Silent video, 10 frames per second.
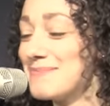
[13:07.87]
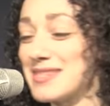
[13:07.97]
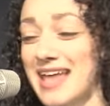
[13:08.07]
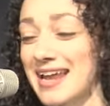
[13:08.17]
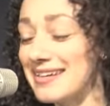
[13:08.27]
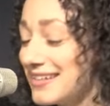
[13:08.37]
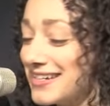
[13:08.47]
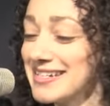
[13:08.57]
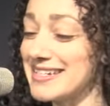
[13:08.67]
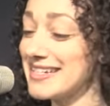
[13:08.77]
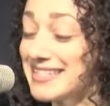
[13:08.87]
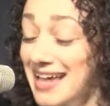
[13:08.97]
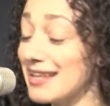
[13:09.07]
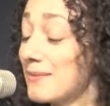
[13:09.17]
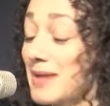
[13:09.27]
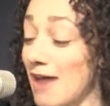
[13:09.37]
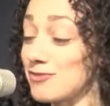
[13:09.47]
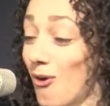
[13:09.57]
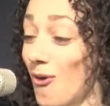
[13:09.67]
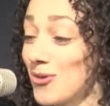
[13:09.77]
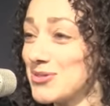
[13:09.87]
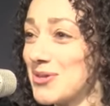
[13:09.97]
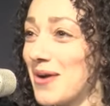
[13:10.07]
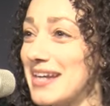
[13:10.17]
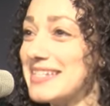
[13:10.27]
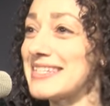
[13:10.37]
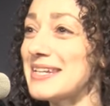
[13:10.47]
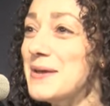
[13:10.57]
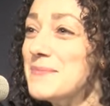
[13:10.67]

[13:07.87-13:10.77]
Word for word: But oh then my. she's yelling, "We have to hold," so I just...